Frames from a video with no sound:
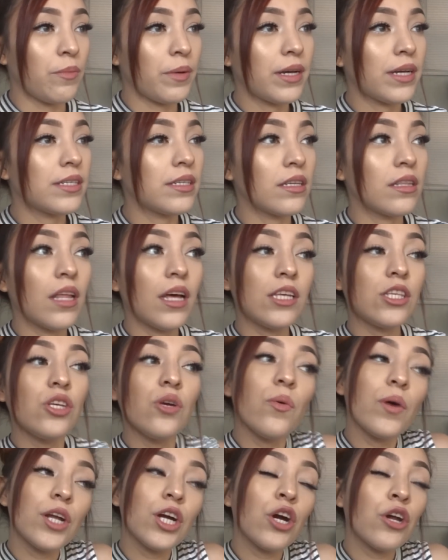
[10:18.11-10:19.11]
Because unless
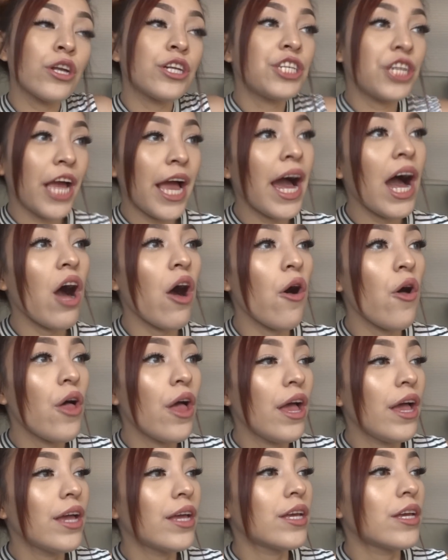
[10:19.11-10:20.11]
you want to go to jail,
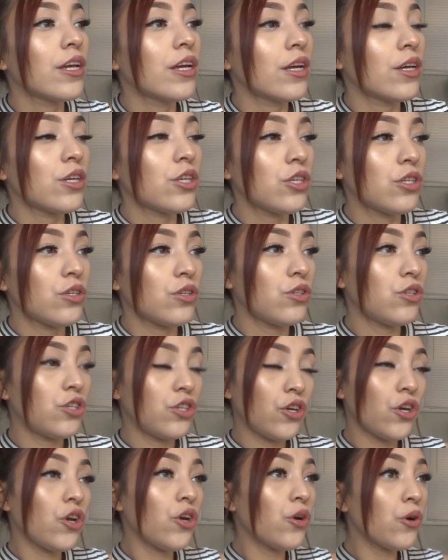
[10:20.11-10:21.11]

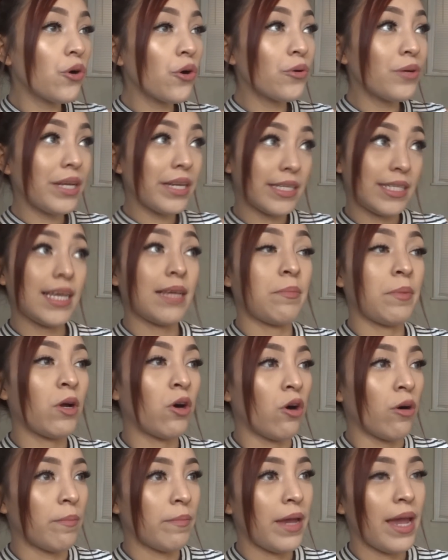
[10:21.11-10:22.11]
you need to take me
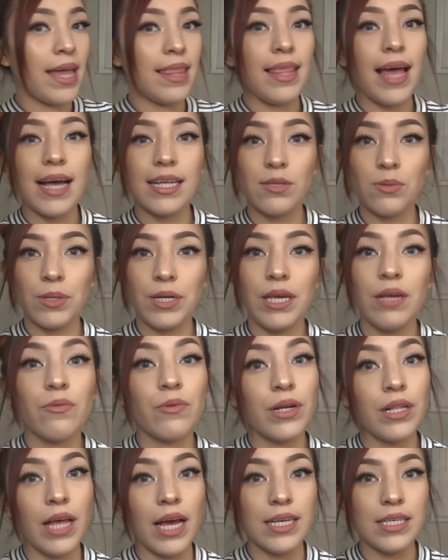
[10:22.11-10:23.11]
home. And that's when he
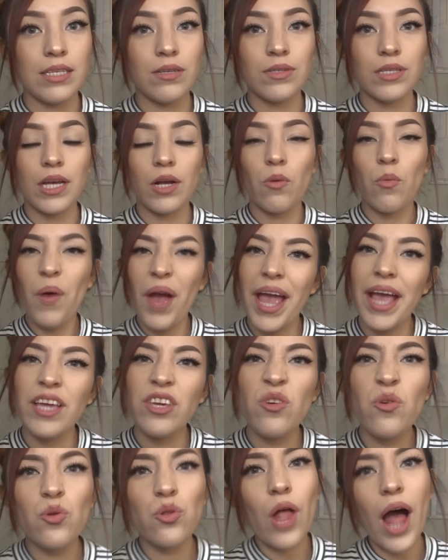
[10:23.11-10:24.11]
realized. He was like, wait,
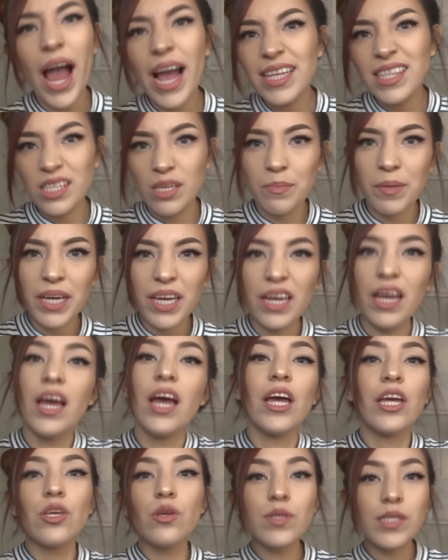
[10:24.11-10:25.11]
you lied to me?
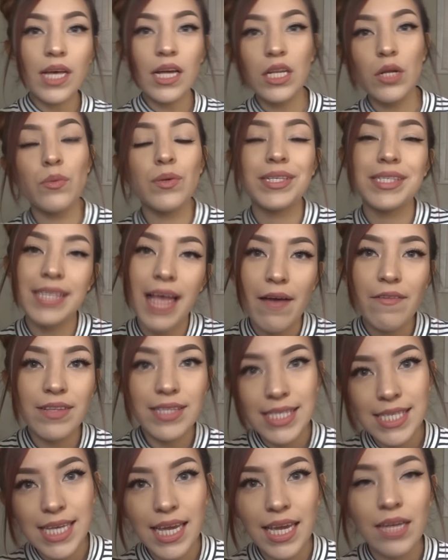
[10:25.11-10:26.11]
You said you were
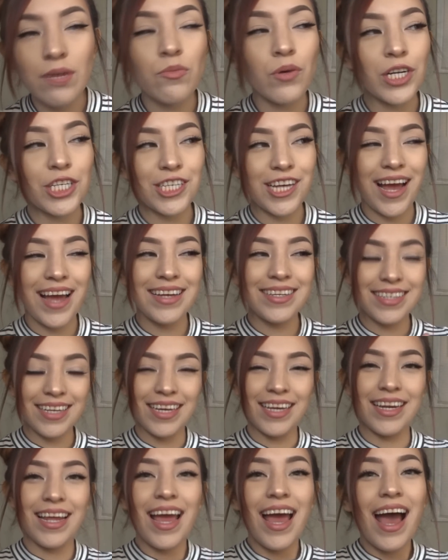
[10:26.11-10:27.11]
17, which I
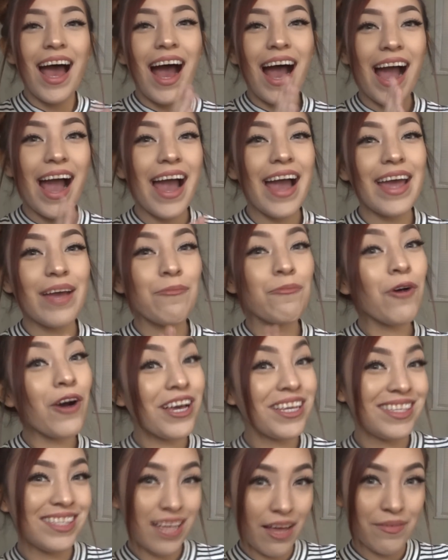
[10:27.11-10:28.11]
did. I
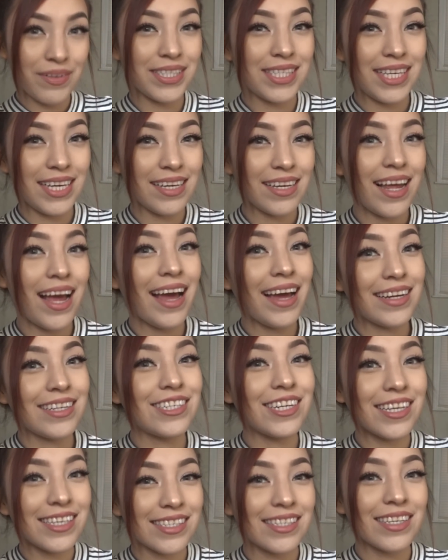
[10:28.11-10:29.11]
was 17. I had
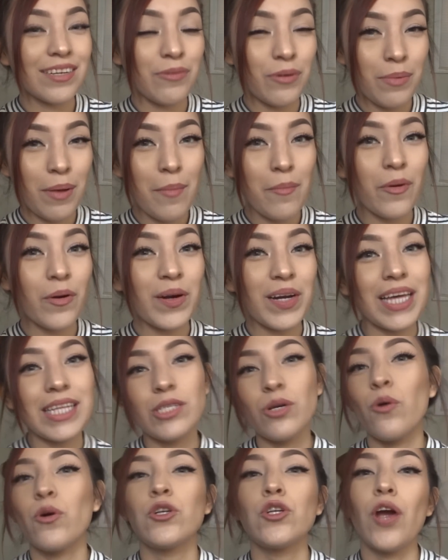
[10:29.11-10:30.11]
just, remember when I
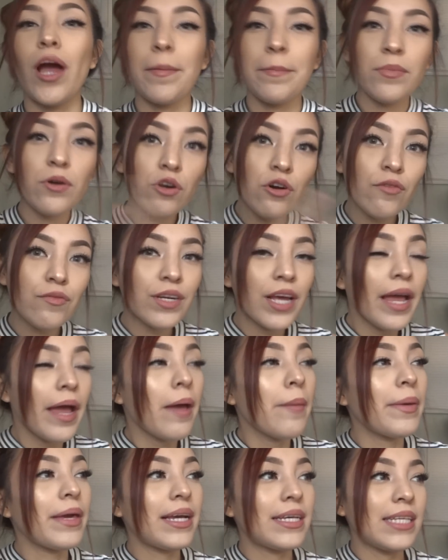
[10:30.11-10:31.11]
told you I moved
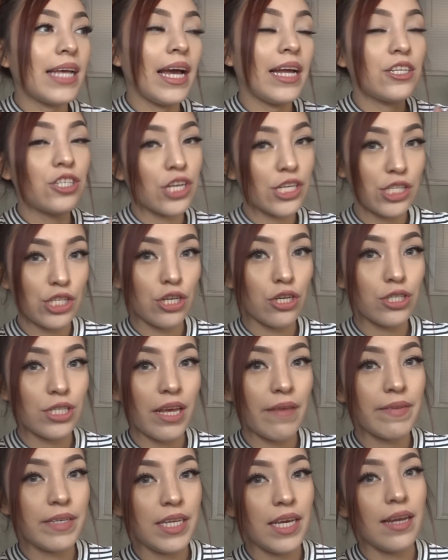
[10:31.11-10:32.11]
because I had just turned
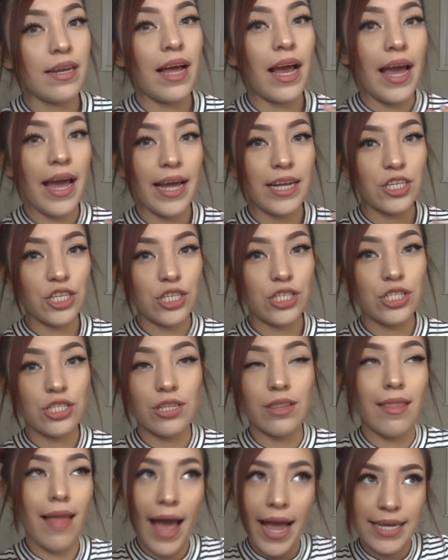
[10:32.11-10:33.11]
17. I had just
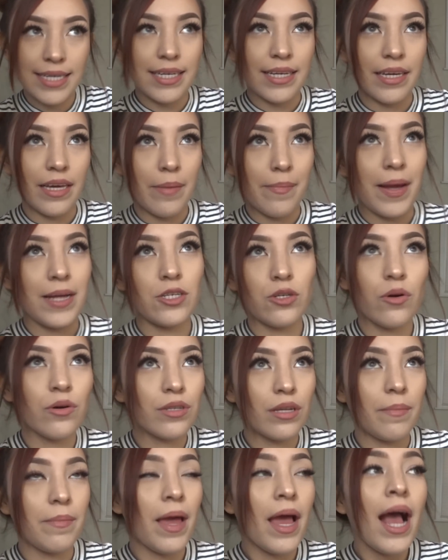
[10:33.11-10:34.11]
lied to him. I told
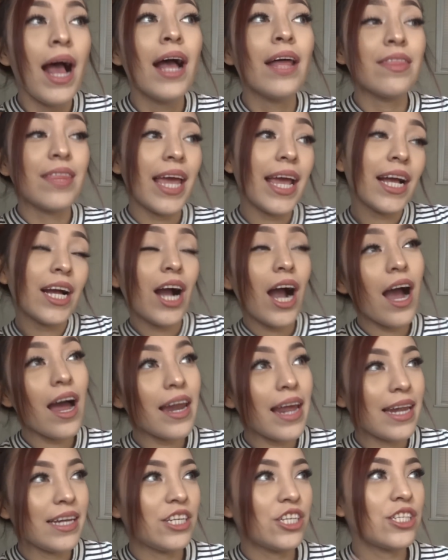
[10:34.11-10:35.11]
him, thank God
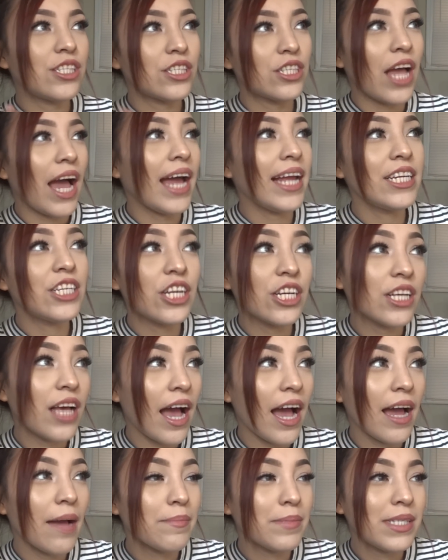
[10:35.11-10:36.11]

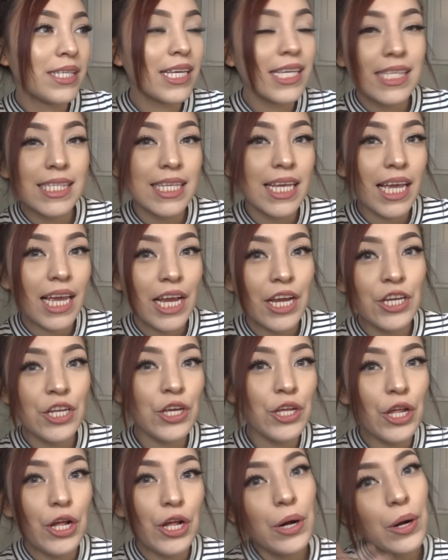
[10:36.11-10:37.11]
I'm 16,
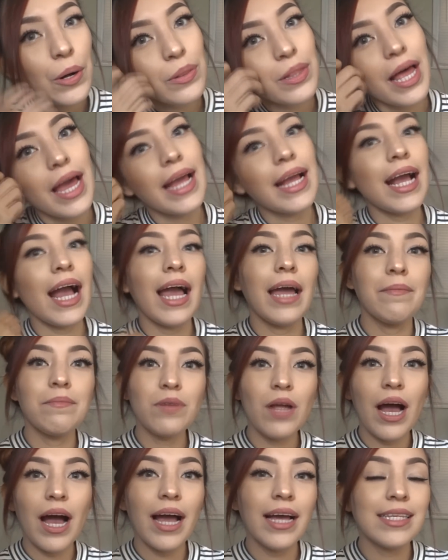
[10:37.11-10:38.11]
like I'm
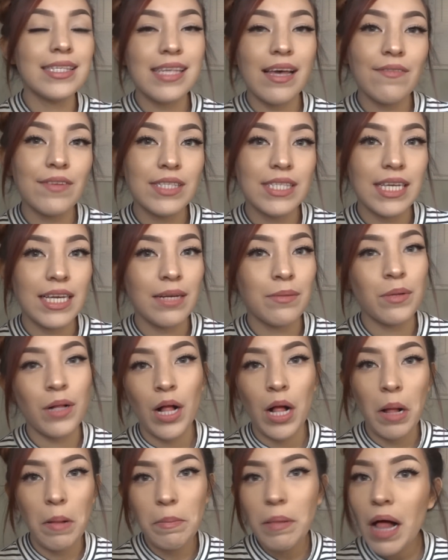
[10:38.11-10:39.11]
not 17,
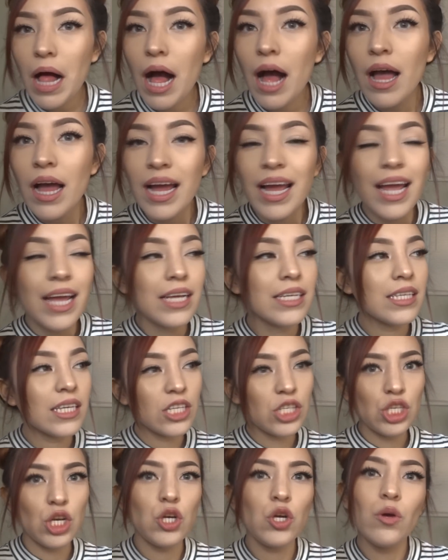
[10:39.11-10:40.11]
blah, blah, blah. He's
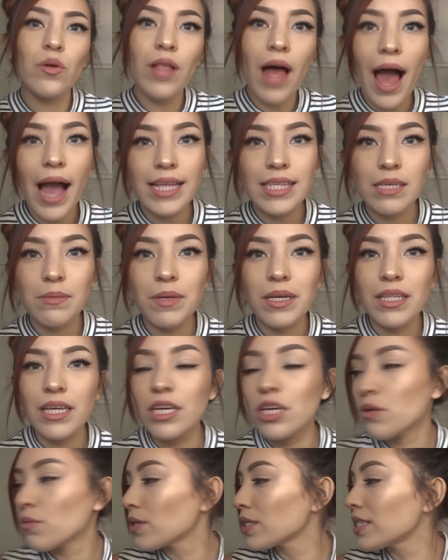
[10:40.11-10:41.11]
like, so you lied to me
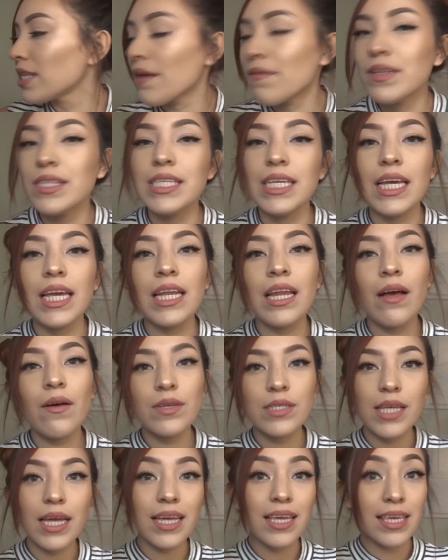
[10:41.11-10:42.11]
that you were 17? I
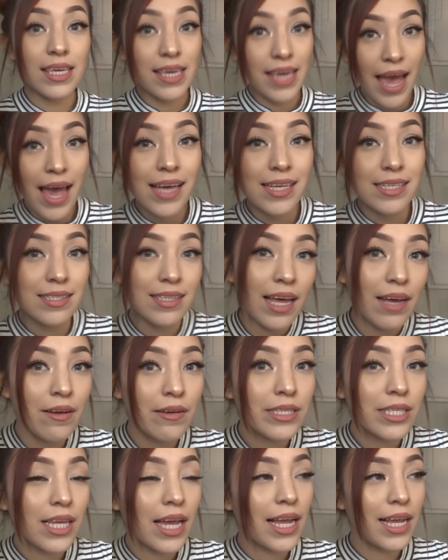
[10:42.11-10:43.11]
was like, yes. I
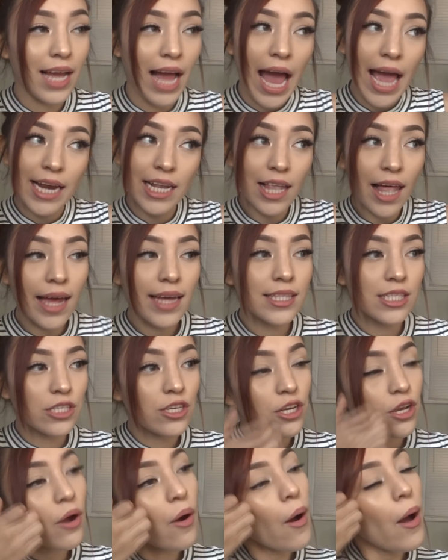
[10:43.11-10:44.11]
was like, I lied to
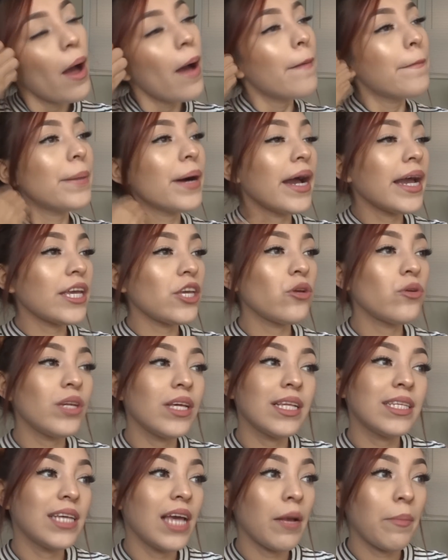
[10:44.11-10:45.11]
you, but you need
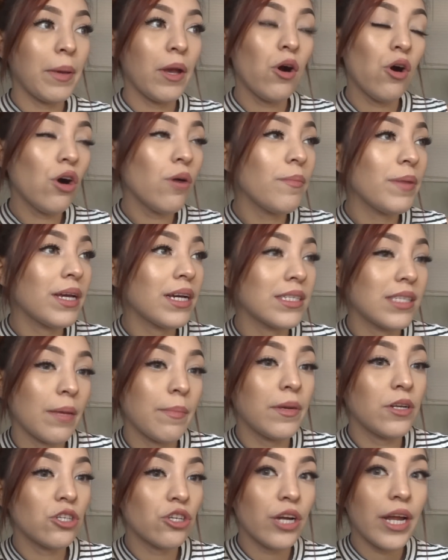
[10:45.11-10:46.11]
to take me home because
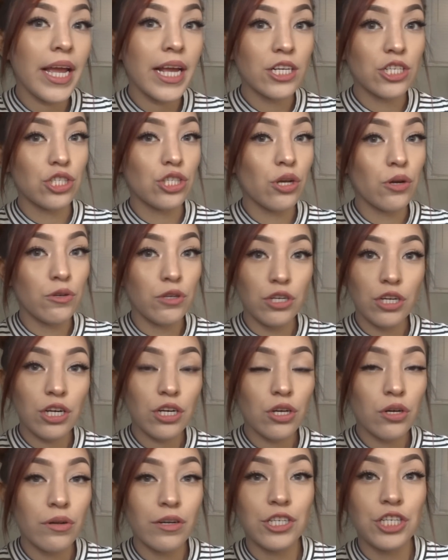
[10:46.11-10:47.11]
I'm underage, so you're
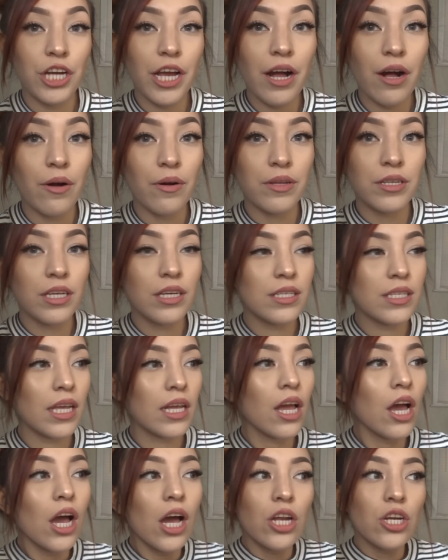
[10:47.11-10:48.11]
going to go to jail. And he's
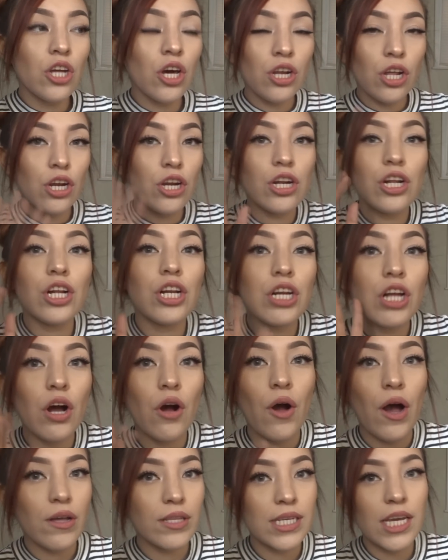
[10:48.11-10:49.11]
like, no,
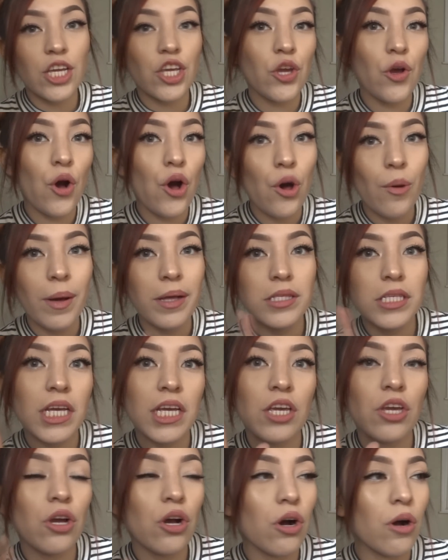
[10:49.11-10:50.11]
I'll take you home. I'll
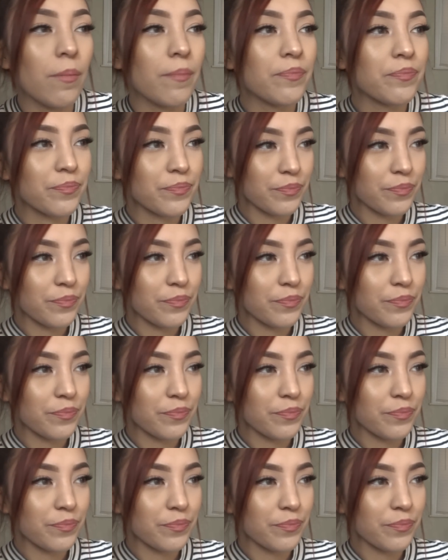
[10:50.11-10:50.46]
take you home.